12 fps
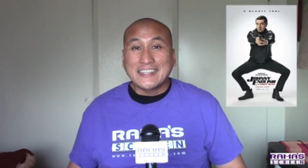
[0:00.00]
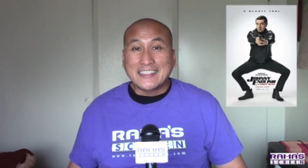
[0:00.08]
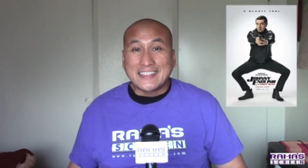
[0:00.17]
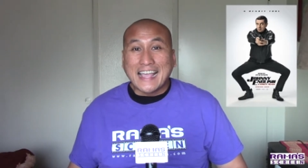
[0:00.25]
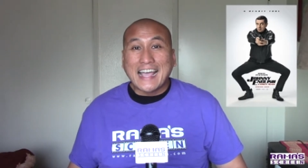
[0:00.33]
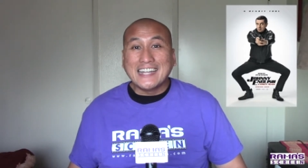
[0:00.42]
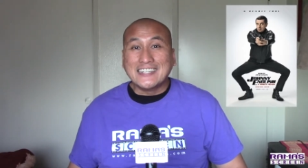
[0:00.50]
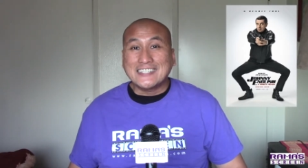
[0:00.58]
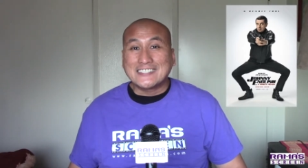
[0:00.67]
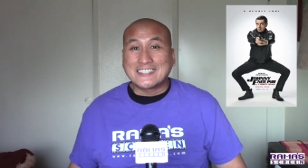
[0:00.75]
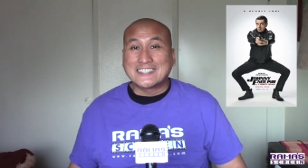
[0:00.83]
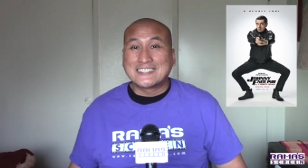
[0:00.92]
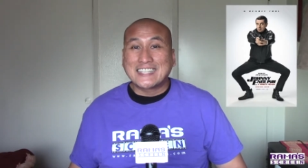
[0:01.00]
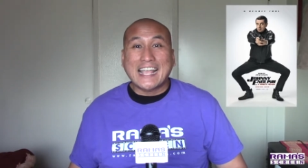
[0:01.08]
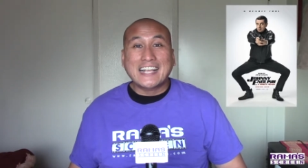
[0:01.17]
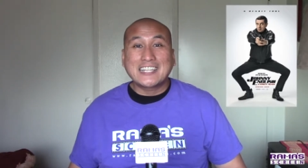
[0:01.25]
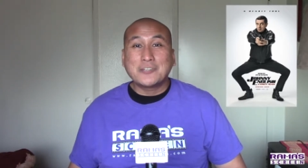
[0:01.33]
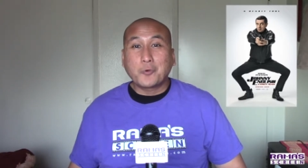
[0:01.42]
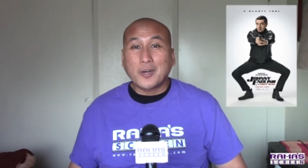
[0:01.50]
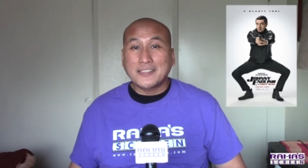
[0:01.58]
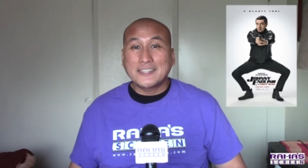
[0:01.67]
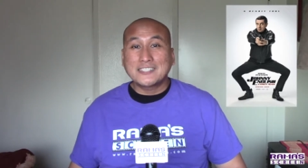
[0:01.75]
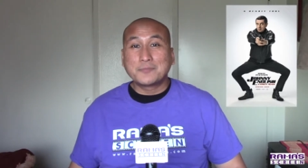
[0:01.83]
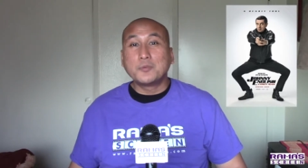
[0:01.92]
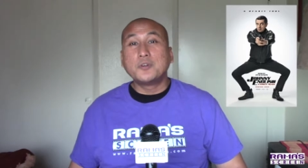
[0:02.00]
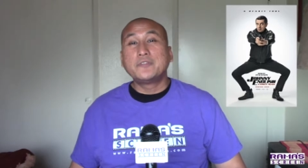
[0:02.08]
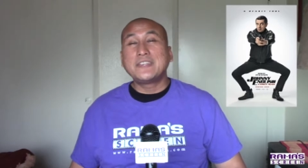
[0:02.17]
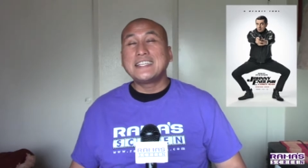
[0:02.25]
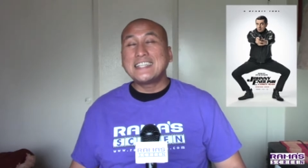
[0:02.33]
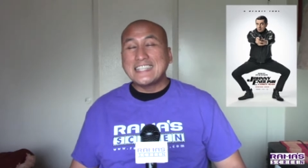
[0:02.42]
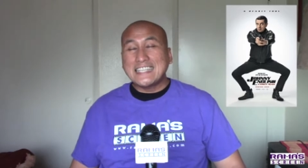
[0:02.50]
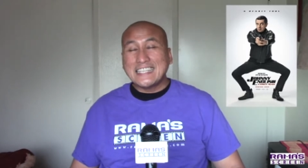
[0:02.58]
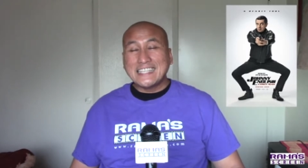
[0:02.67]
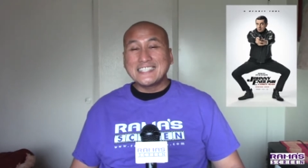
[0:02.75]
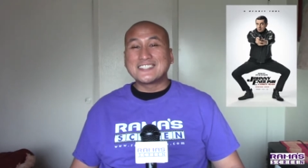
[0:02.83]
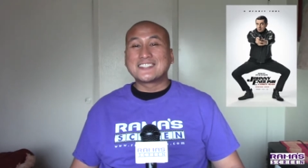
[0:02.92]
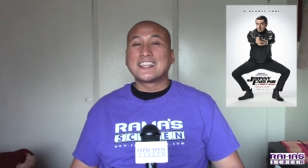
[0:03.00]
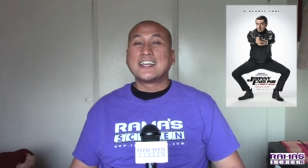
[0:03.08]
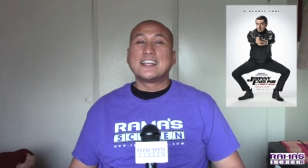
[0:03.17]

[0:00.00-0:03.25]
that is exactly what this movie needs,